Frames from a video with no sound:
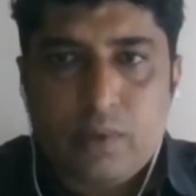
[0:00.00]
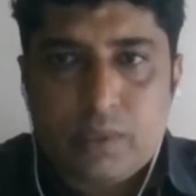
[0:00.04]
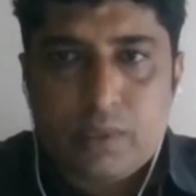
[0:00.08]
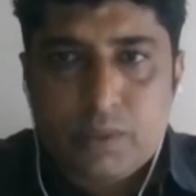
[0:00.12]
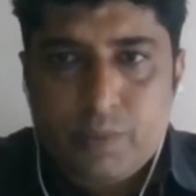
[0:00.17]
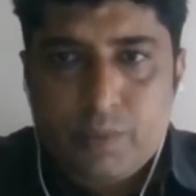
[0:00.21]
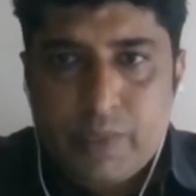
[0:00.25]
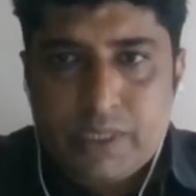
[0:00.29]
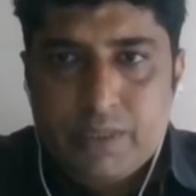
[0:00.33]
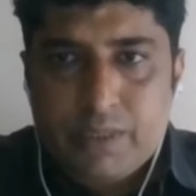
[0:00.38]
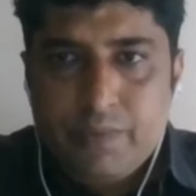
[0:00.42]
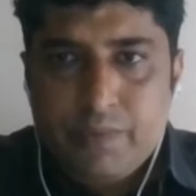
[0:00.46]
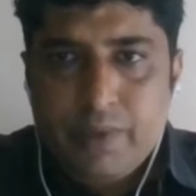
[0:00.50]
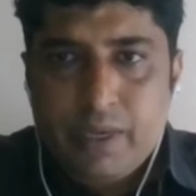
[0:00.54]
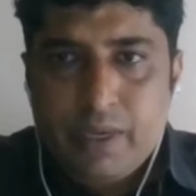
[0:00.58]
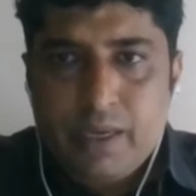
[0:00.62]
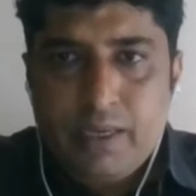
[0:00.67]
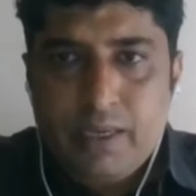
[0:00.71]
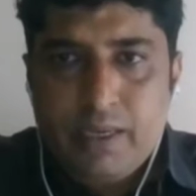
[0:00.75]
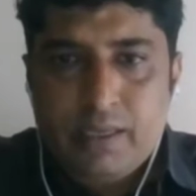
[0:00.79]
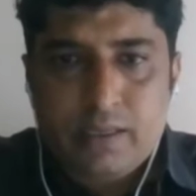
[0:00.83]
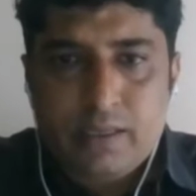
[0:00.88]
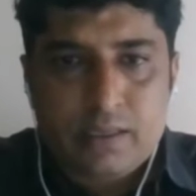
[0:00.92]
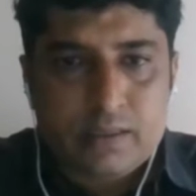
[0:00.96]

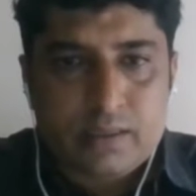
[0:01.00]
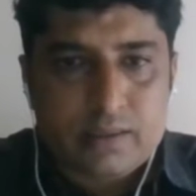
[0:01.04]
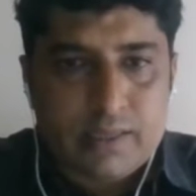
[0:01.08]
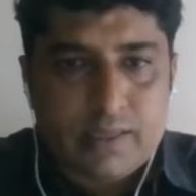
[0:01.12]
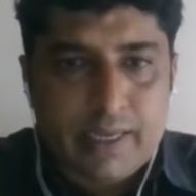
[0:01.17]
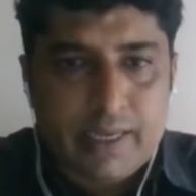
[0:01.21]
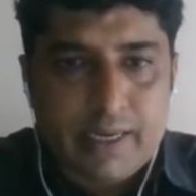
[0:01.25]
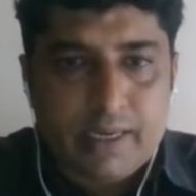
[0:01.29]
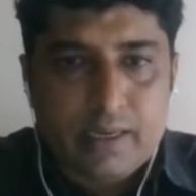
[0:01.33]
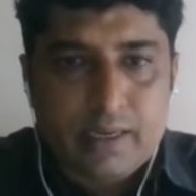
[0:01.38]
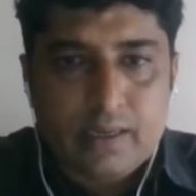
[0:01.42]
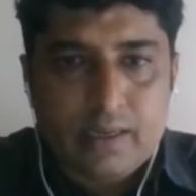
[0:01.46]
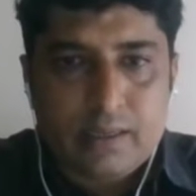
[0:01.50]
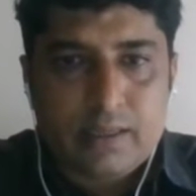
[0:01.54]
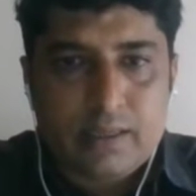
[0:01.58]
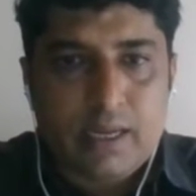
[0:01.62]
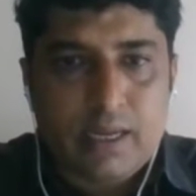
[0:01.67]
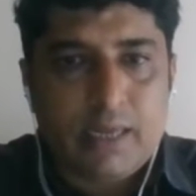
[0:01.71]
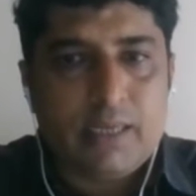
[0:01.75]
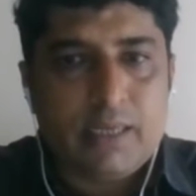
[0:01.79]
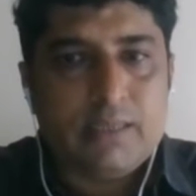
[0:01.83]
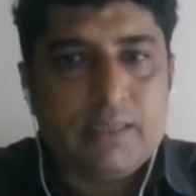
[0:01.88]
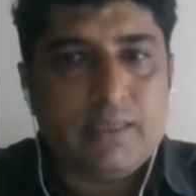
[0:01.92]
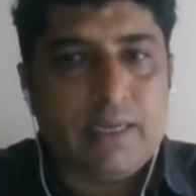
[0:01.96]
specifically said,
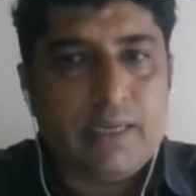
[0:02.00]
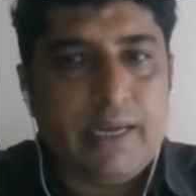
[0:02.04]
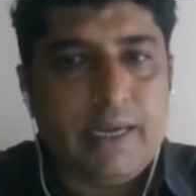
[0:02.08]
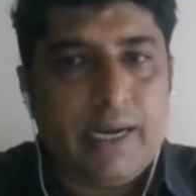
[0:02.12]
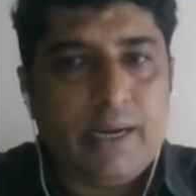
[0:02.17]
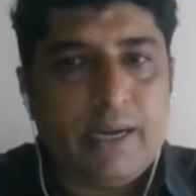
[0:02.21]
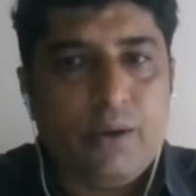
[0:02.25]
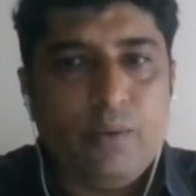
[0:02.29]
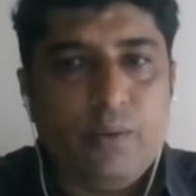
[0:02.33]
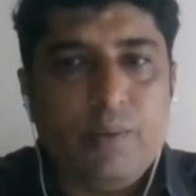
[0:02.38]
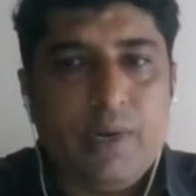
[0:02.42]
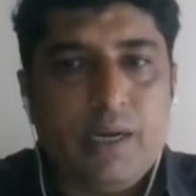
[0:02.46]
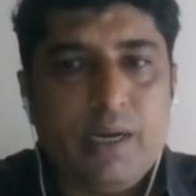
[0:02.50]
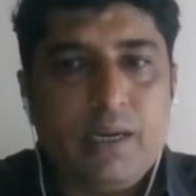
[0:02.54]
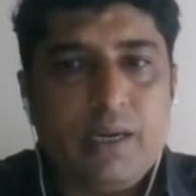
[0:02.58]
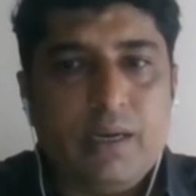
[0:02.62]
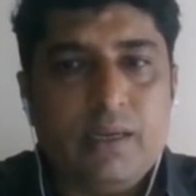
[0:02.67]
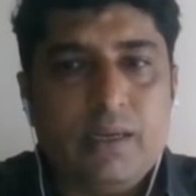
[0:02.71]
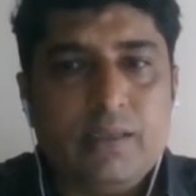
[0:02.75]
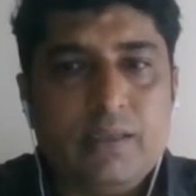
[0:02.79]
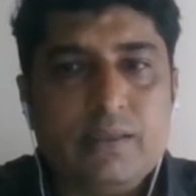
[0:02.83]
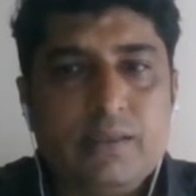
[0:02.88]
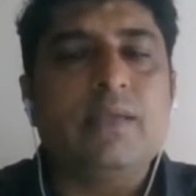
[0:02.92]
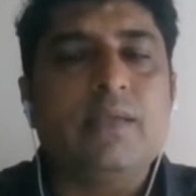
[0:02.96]
that is reactive
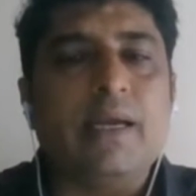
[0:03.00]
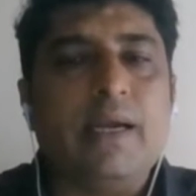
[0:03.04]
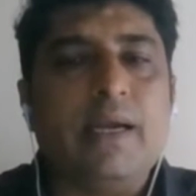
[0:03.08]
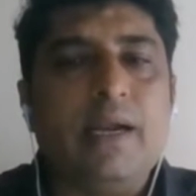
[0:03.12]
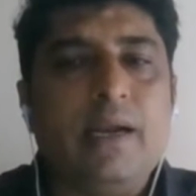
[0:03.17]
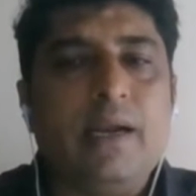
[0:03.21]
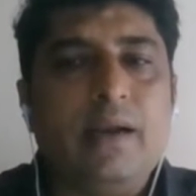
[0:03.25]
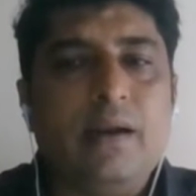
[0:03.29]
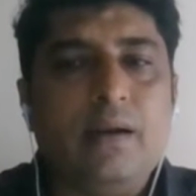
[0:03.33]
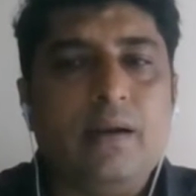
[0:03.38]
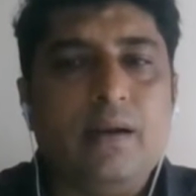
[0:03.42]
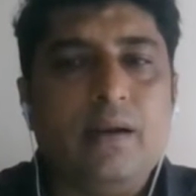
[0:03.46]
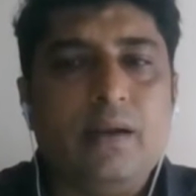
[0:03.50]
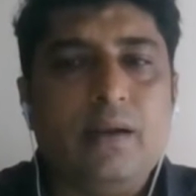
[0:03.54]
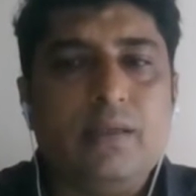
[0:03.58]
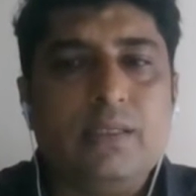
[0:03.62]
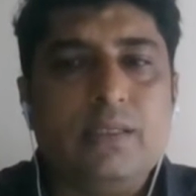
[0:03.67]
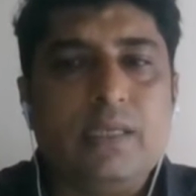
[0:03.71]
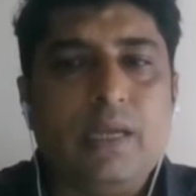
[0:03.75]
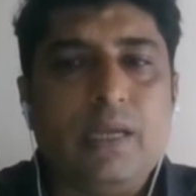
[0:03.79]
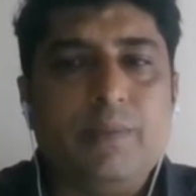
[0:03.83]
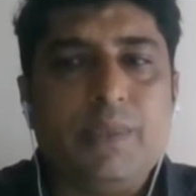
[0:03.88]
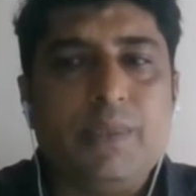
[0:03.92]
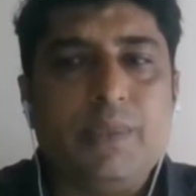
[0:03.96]
maintenance. Second
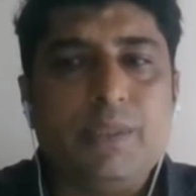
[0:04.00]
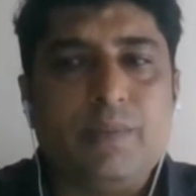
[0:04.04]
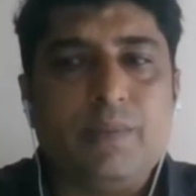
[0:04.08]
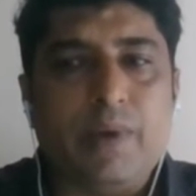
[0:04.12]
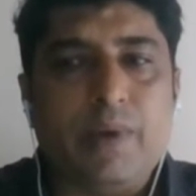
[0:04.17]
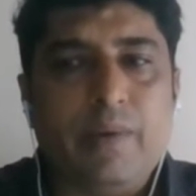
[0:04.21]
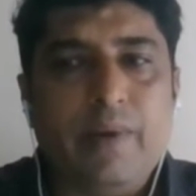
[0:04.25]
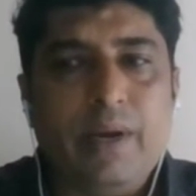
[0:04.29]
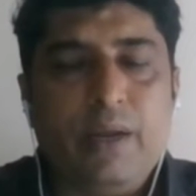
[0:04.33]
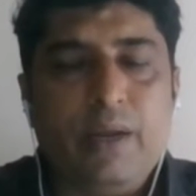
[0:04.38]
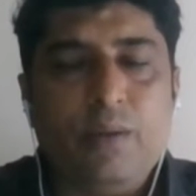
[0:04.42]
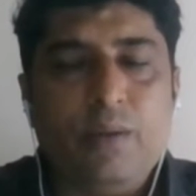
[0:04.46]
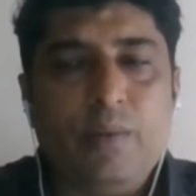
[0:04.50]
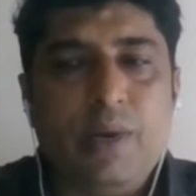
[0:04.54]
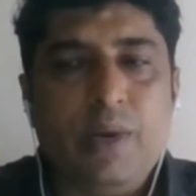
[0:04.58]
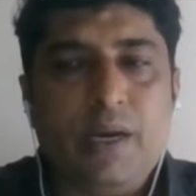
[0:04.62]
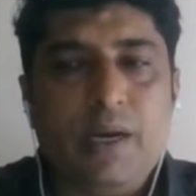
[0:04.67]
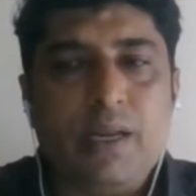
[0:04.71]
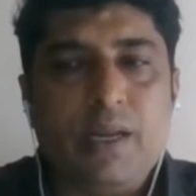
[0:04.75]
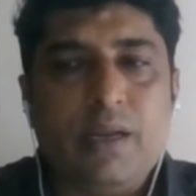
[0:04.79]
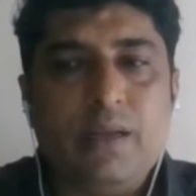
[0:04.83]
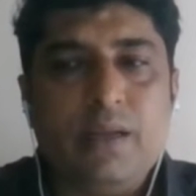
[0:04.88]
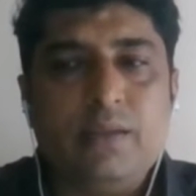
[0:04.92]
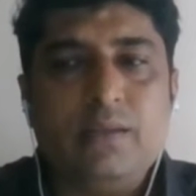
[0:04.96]
step is preventive
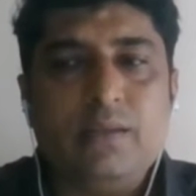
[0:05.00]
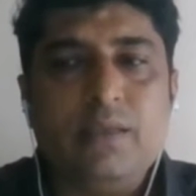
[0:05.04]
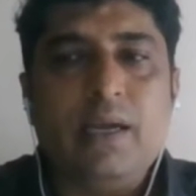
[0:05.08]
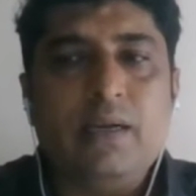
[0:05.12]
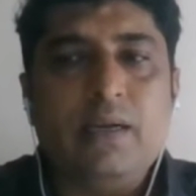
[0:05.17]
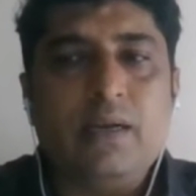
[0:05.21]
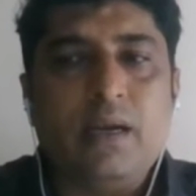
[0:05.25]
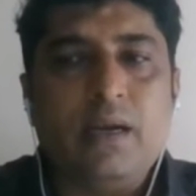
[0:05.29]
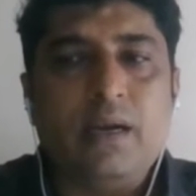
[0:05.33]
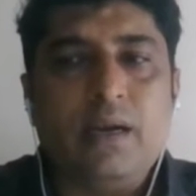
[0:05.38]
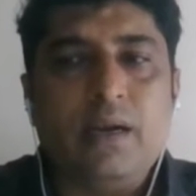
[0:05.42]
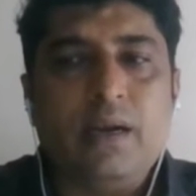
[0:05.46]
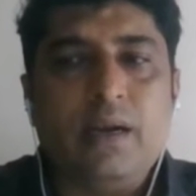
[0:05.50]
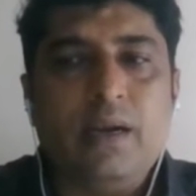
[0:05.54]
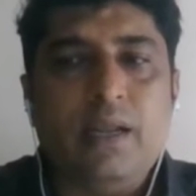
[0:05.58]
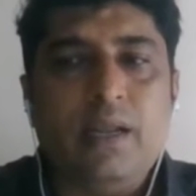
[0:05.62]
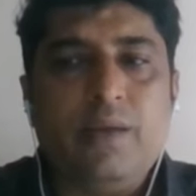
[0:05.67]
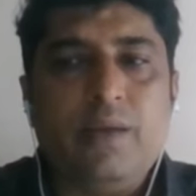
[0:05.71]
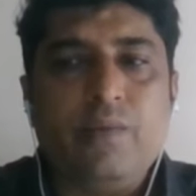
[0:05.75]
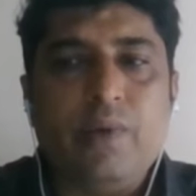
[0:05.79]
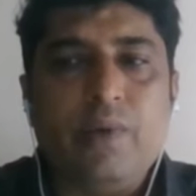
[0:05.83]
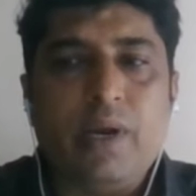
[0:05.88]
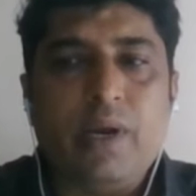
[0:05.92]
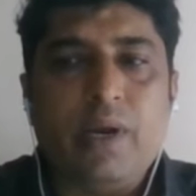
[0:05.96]
maintenance, and
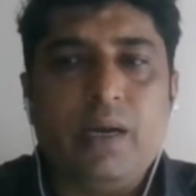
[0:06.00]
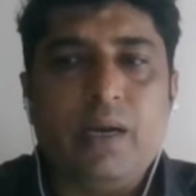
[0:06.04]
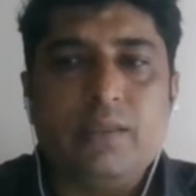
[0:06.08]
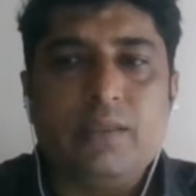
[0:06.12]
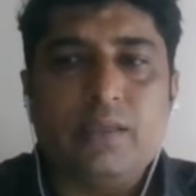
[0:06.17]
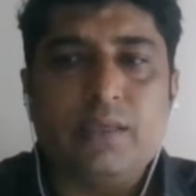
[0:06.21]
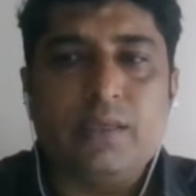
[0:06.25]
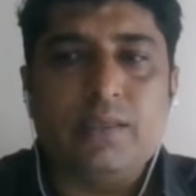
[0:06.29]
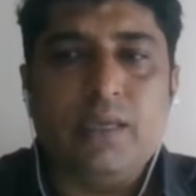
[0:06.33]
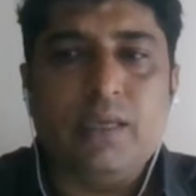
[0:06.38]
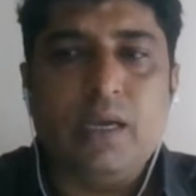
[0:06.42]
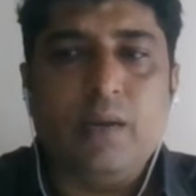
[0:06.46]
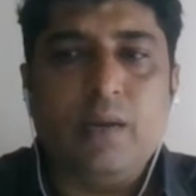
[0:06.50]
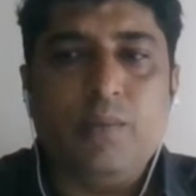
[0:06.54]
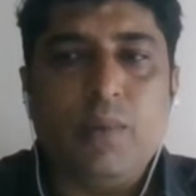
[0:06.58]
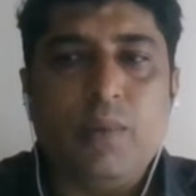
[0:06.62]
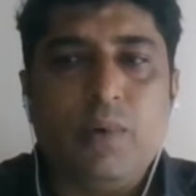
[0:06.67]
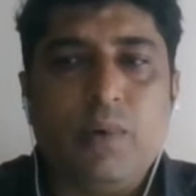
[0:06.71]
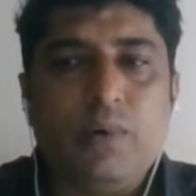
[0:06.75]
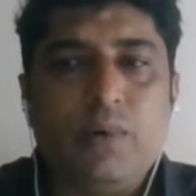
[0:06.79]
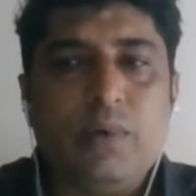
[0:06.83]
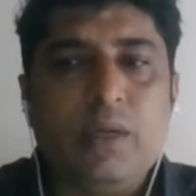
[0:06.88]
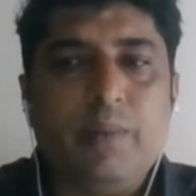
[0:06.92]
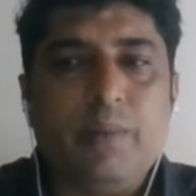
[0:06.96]
currently we are discussing
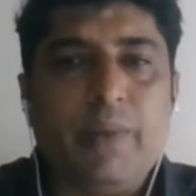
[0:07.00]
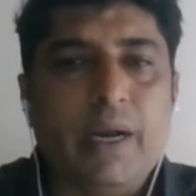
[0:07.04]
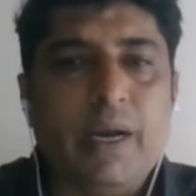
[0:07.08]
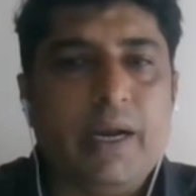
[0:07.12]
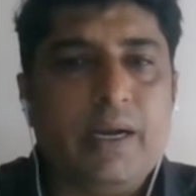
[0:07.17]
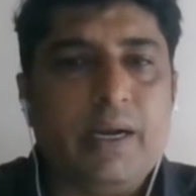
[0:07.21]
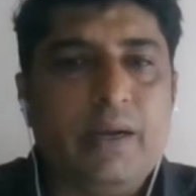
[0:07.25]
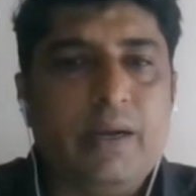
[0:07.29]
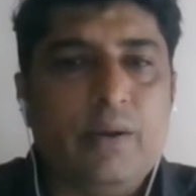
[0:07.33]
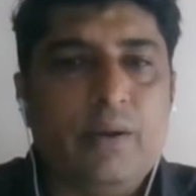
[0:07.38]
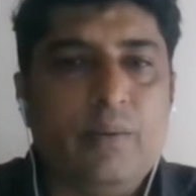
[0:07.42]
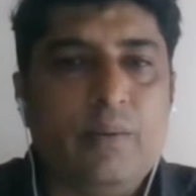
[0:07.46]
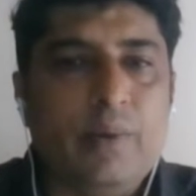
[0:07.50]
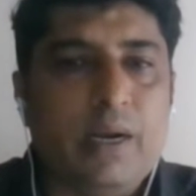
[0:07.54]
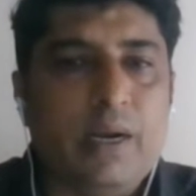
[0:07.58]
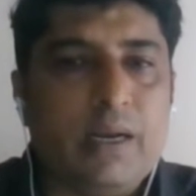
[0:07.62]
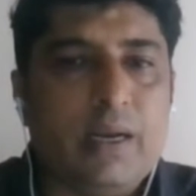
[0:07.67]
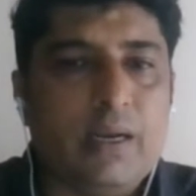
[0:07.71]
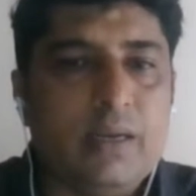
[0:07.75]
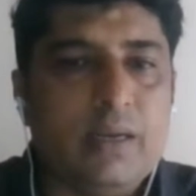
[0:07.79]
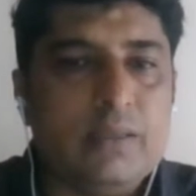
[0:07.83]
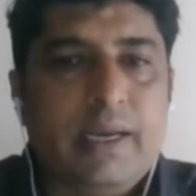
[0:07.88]
about the predictive maintenance.